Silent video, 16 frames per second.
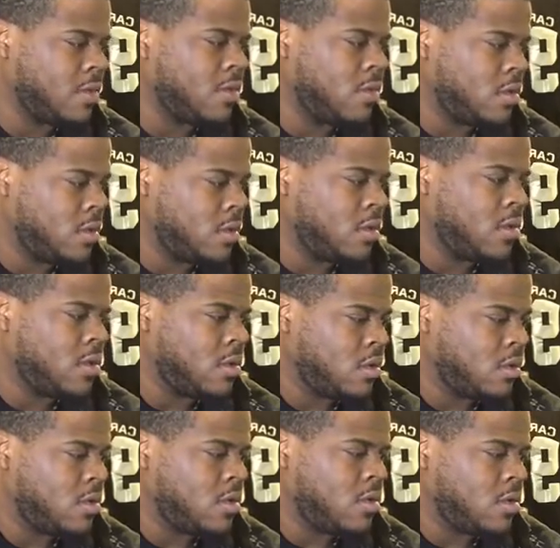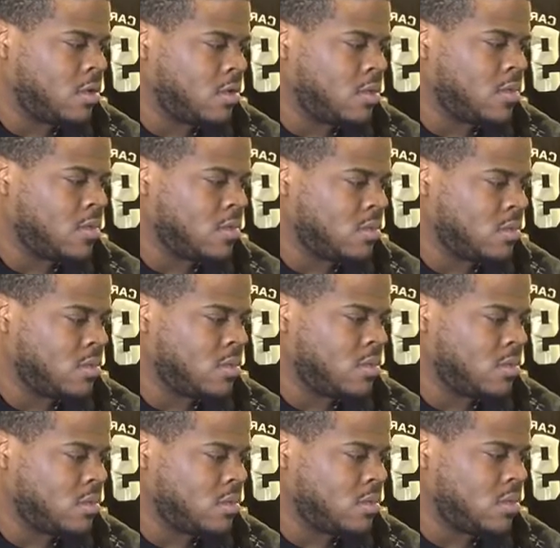Like, it ain't even been
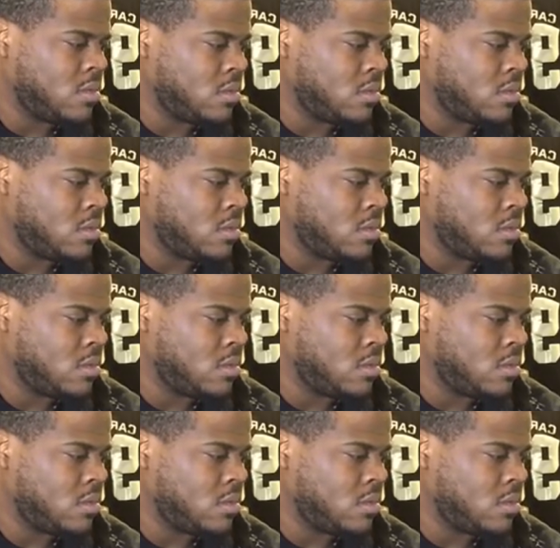close.